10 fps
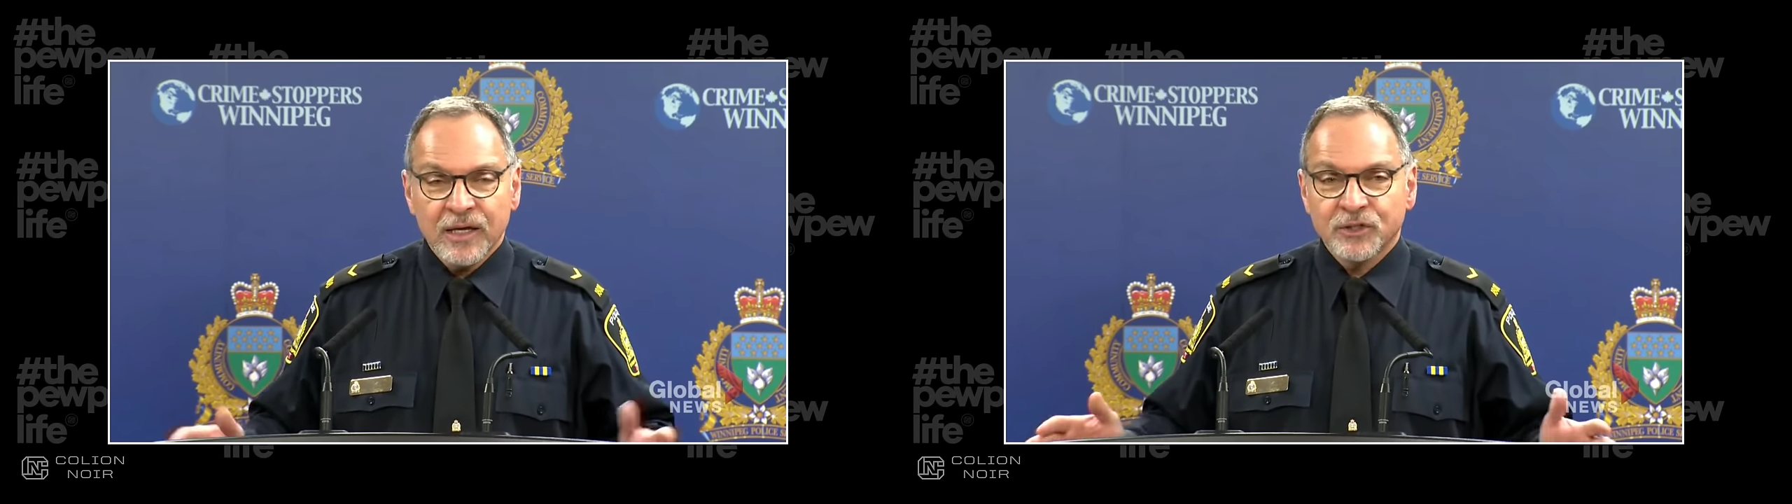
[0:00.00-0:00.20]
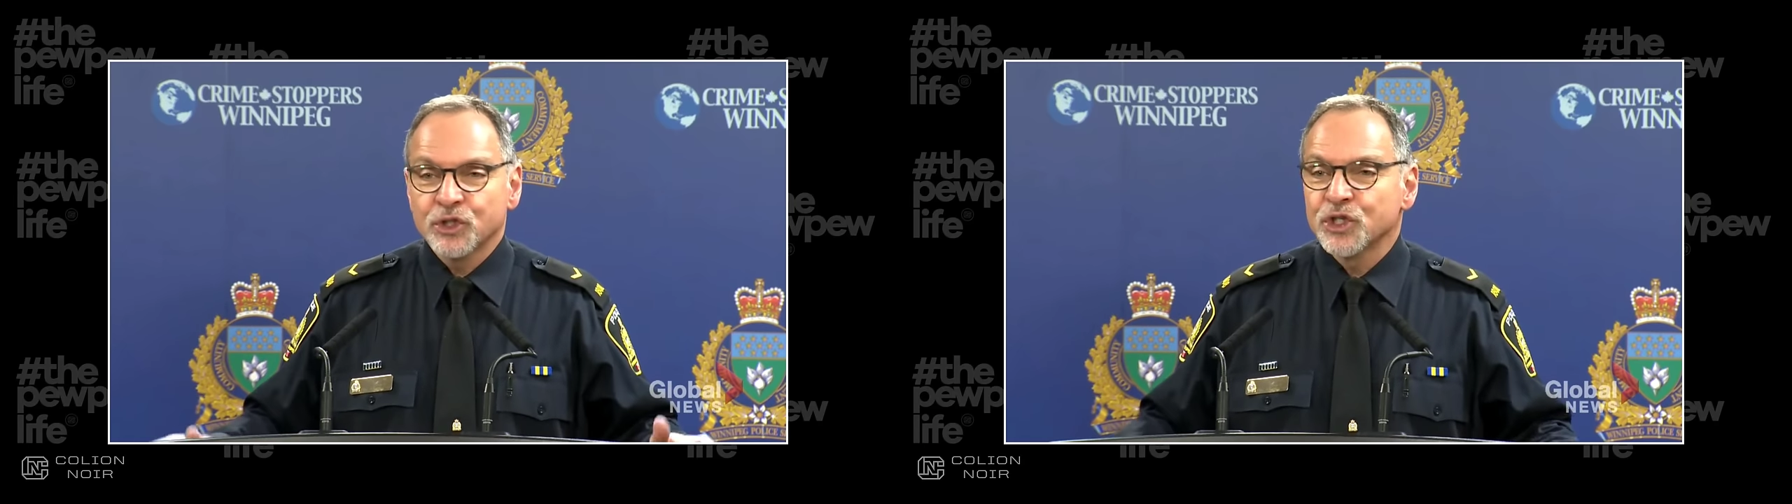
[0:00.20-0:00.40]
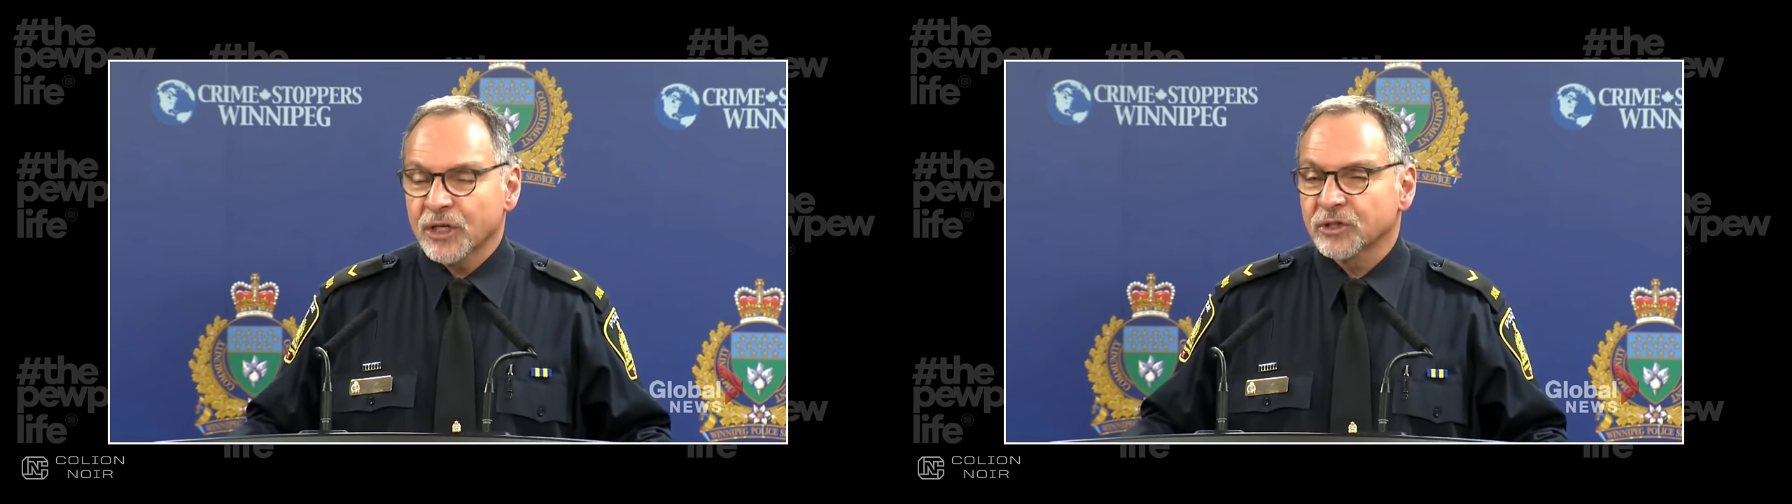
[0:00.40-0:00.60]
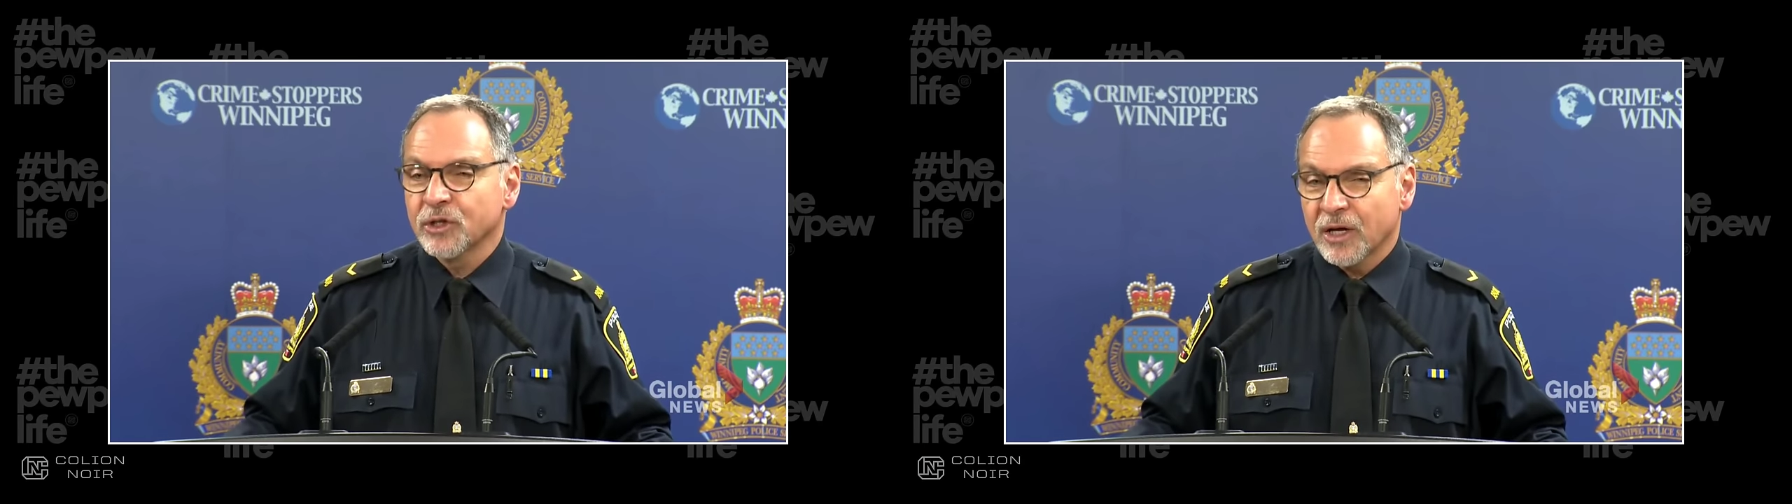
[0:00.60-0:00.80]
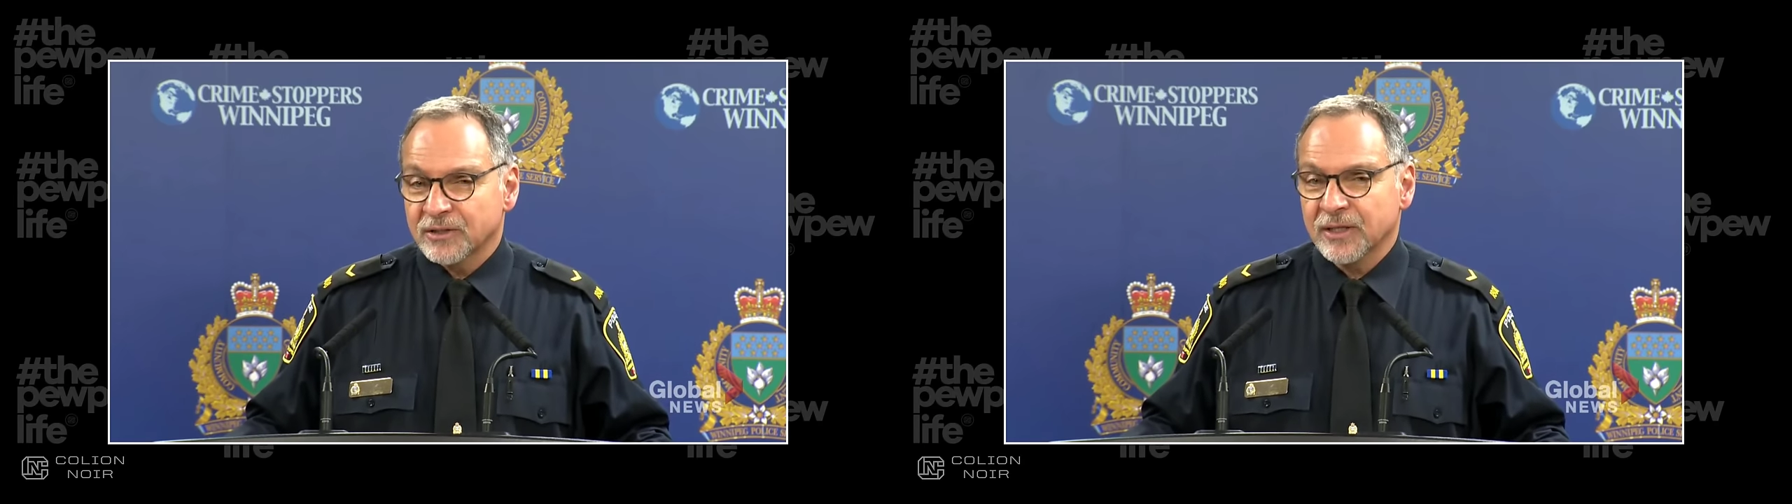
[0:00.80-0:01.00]
is just
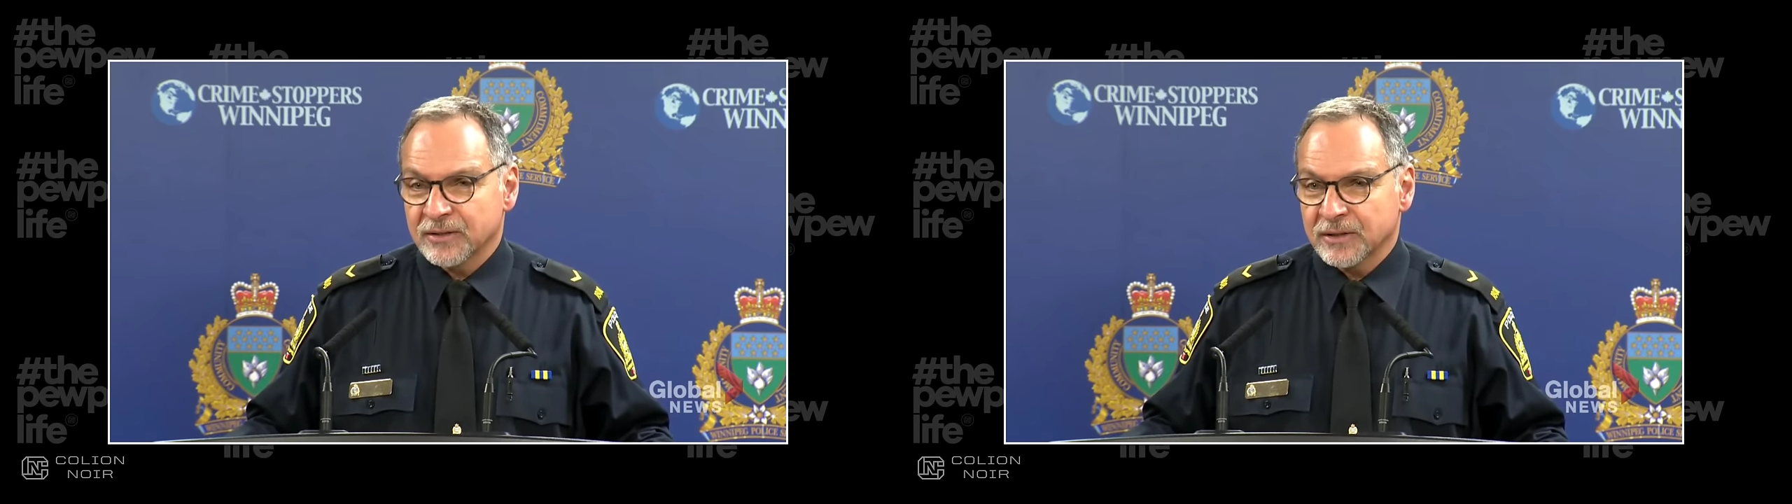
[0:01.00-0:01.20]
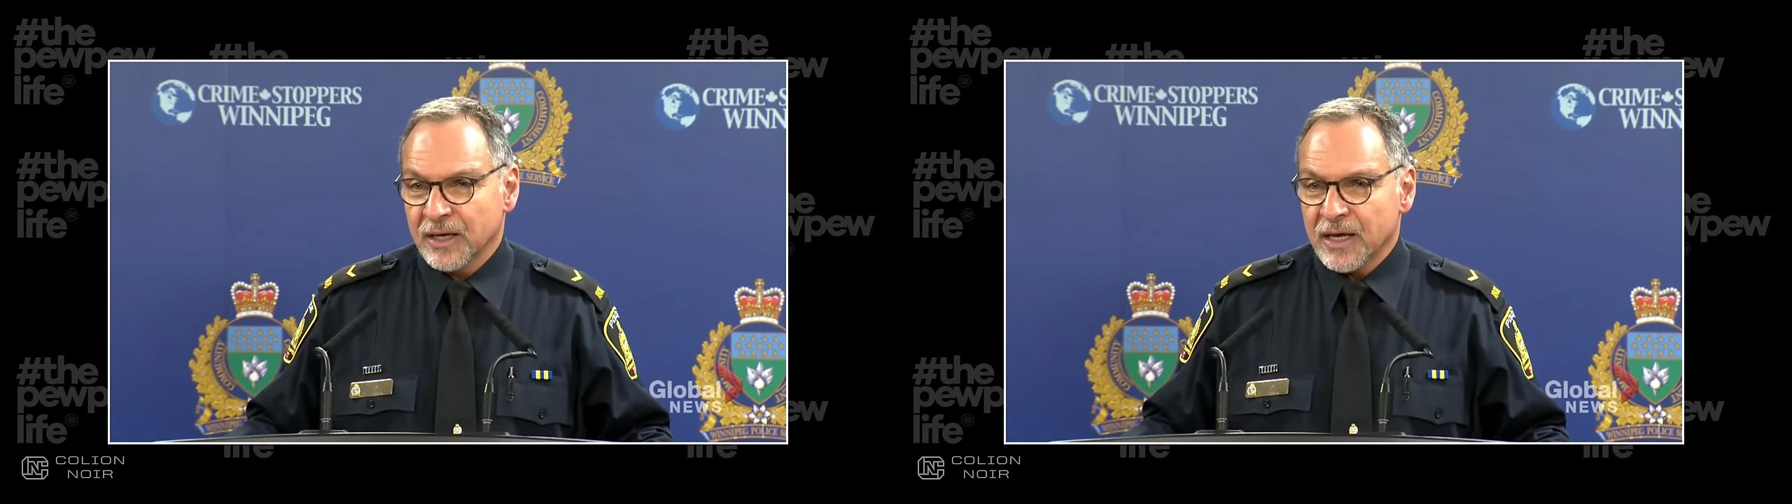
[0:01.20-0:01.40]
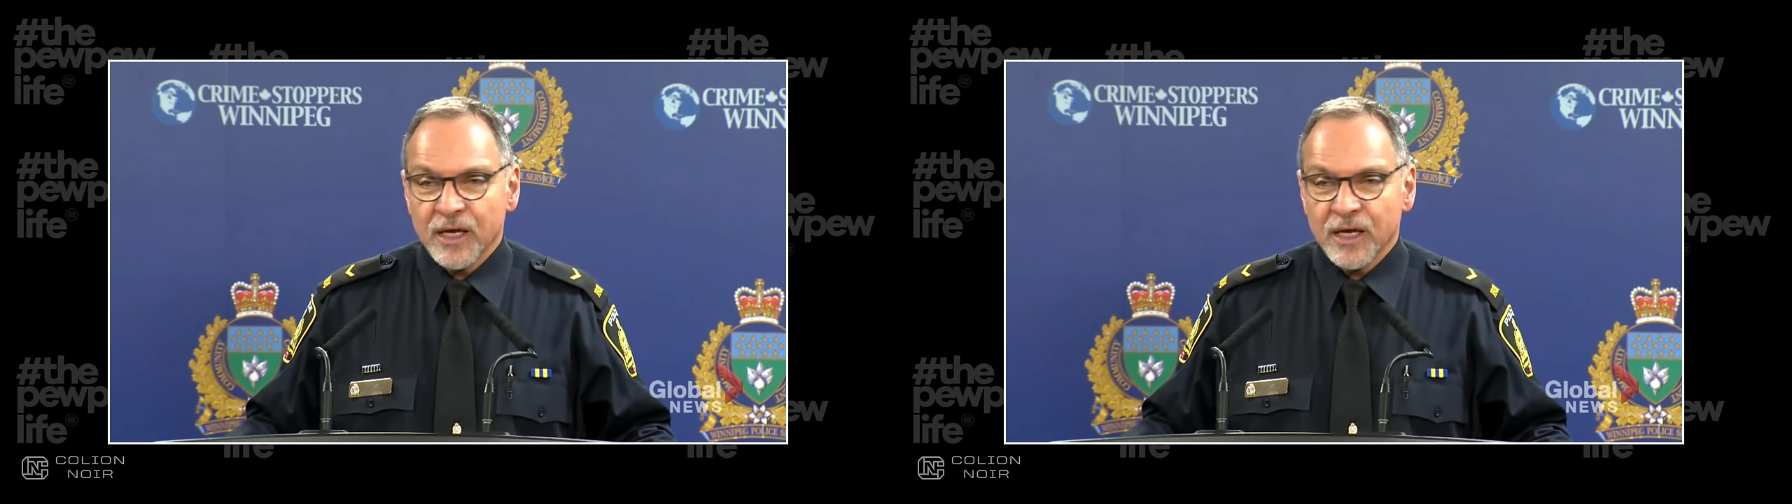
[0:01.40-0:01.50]
nonsense.